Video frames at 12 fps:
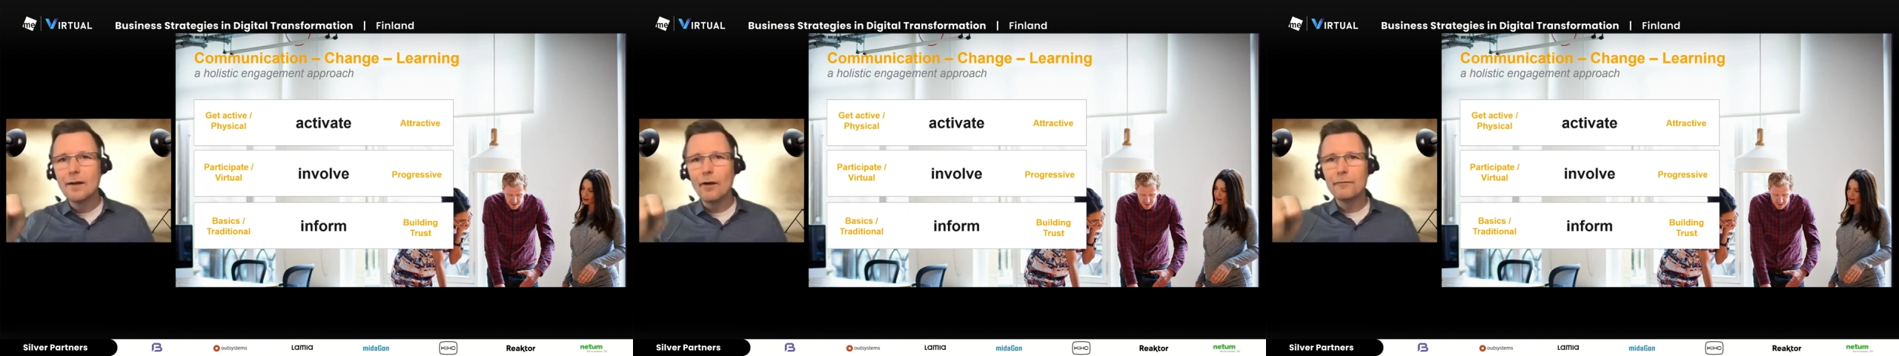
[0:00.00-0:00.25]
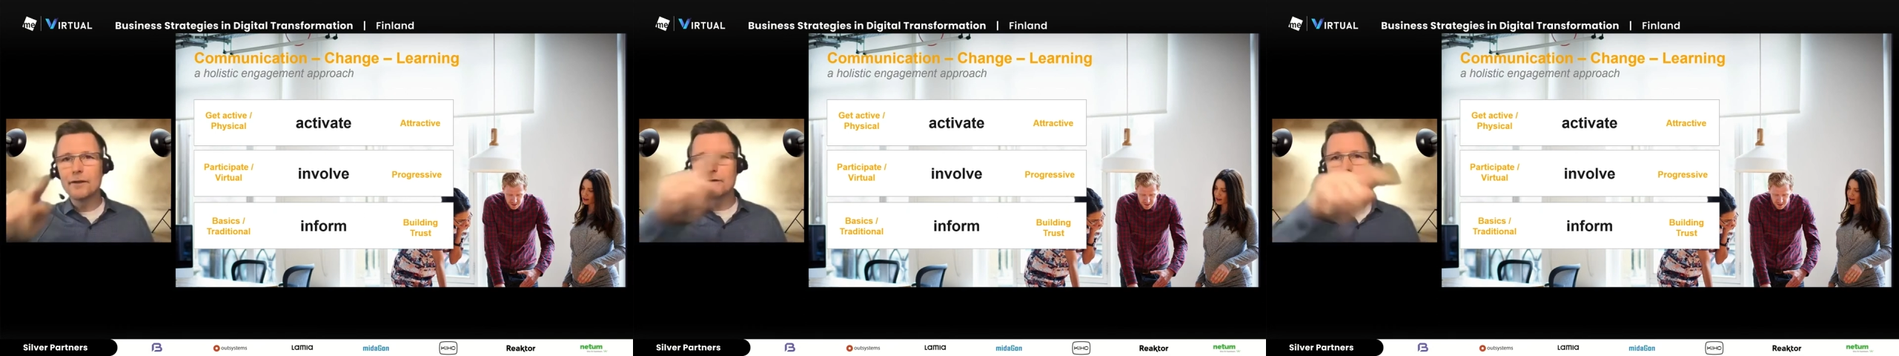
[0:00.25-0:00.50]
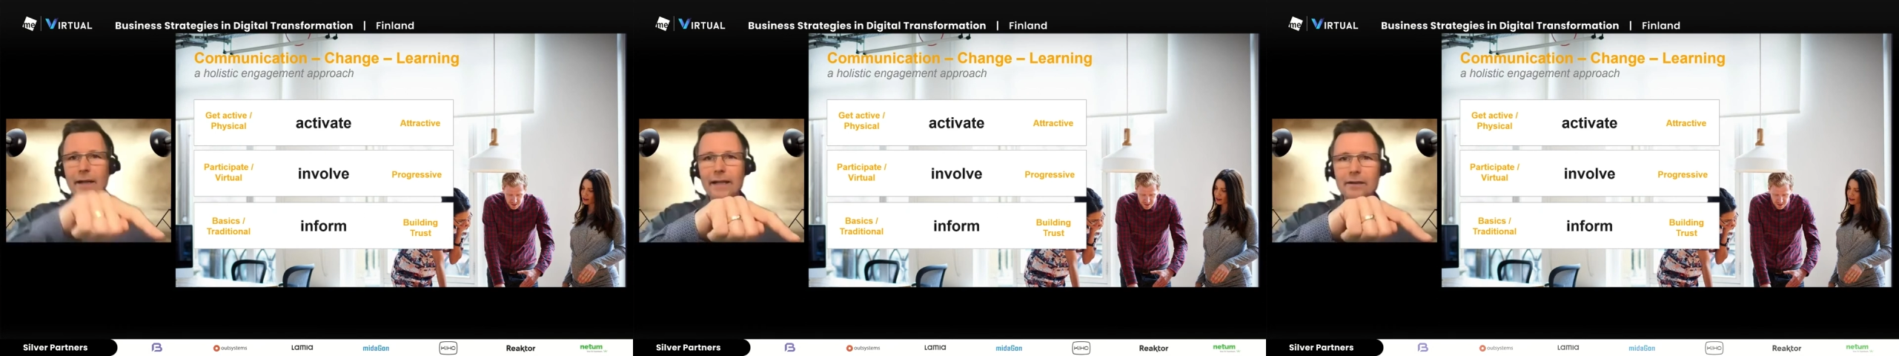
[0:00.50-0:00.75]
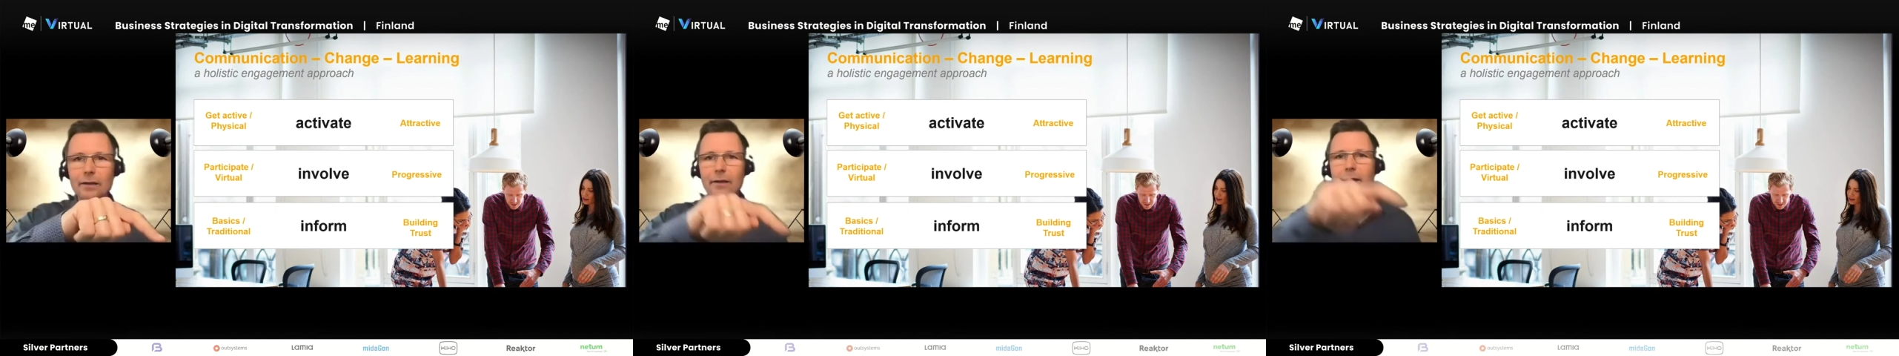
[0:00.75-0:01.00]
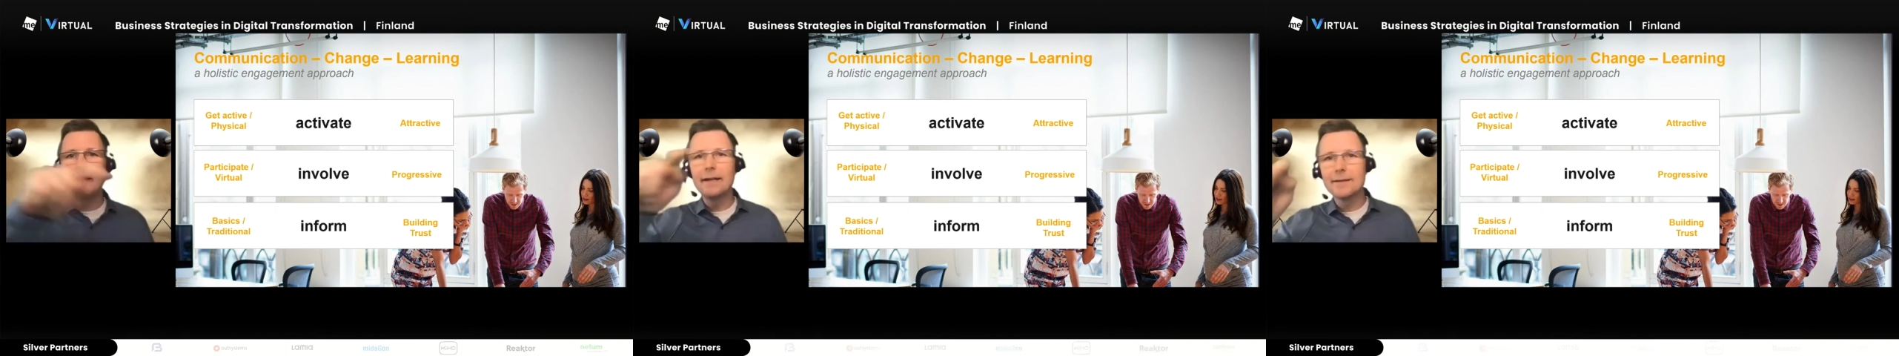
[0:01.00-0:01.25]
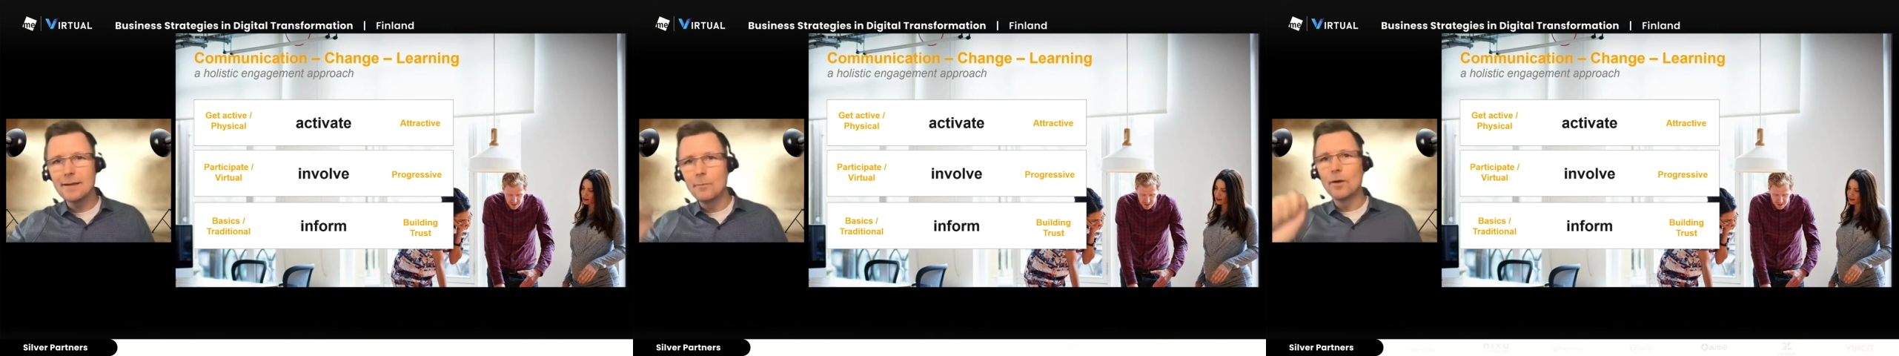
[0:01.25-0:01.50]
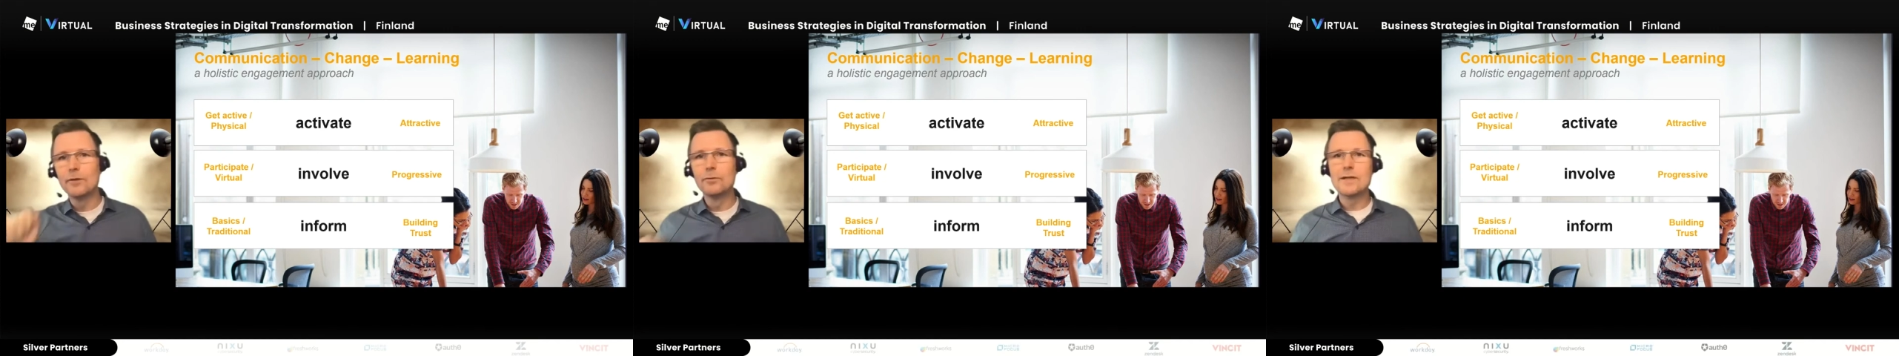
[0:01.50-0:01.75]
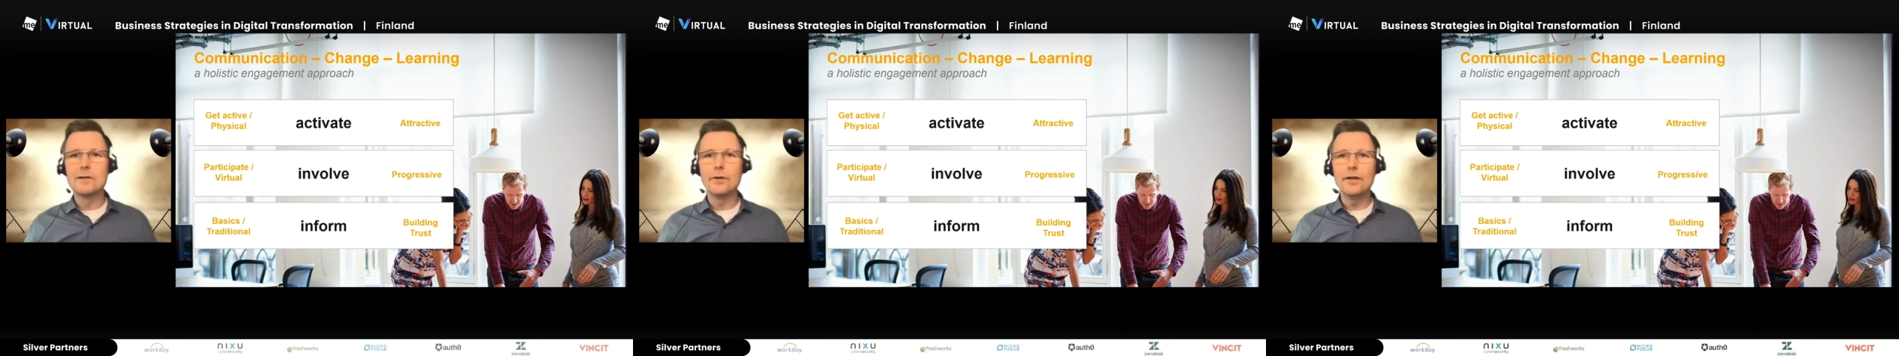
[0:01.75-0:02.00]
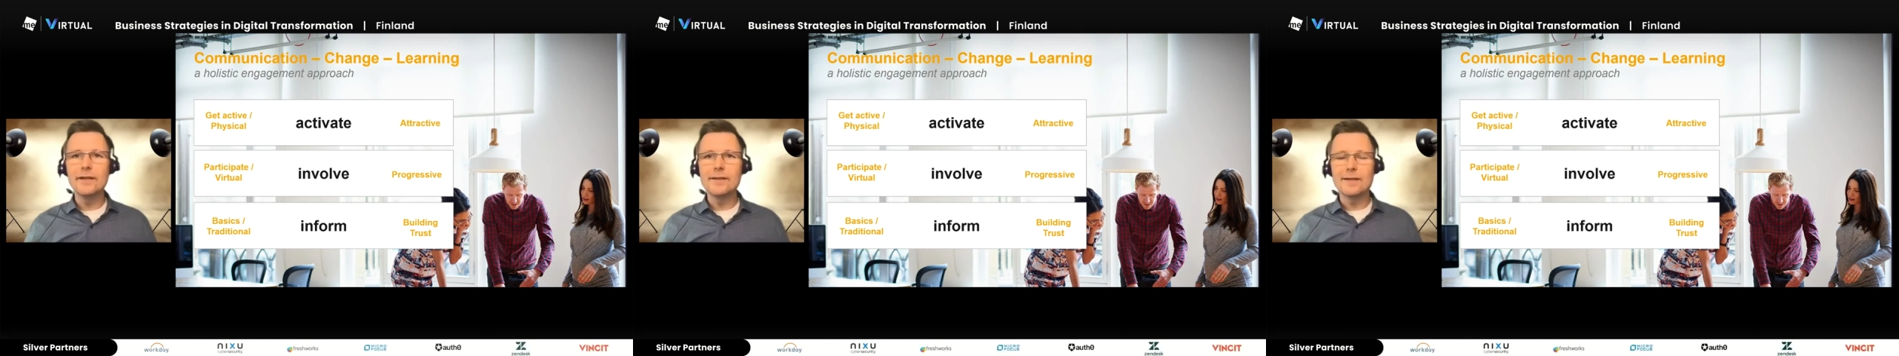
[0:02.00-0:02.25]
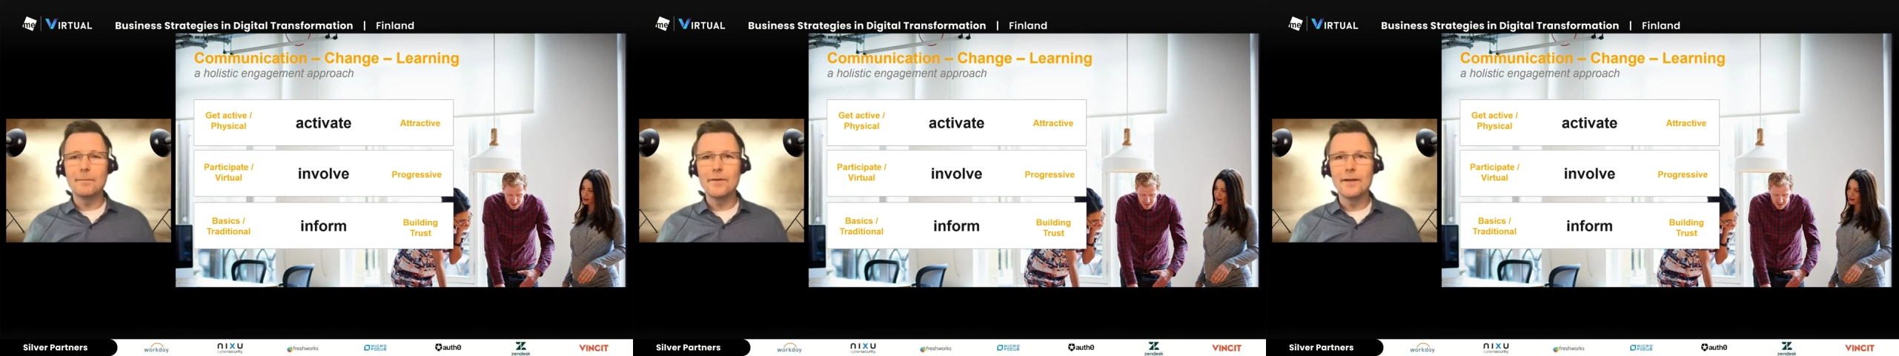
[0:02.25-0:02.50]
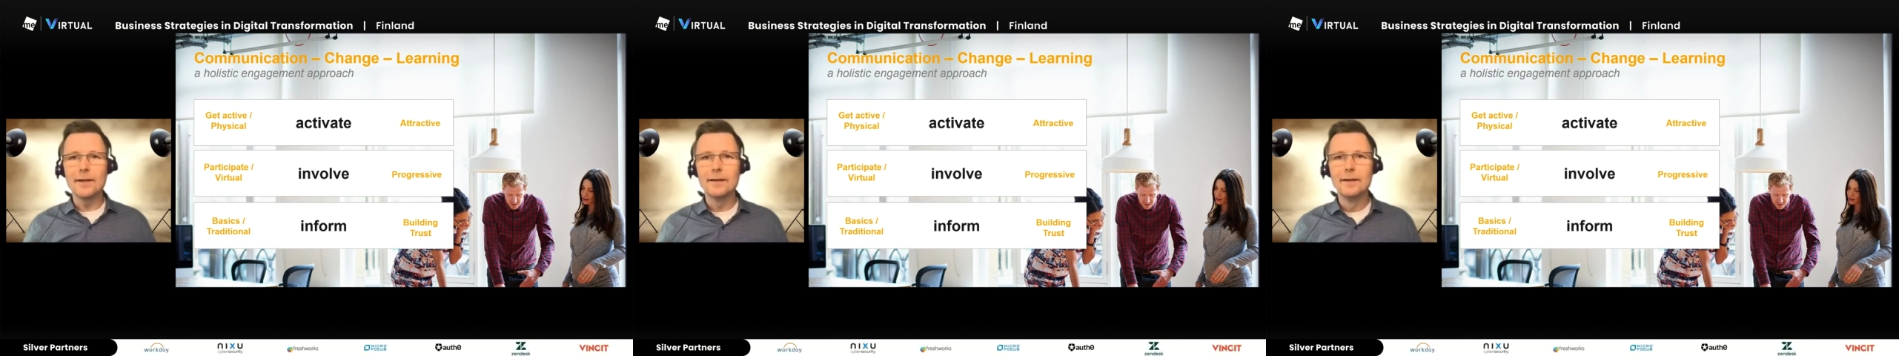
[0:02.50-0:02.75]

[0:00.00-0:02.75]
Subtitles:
of a trainer and someone who's learning something.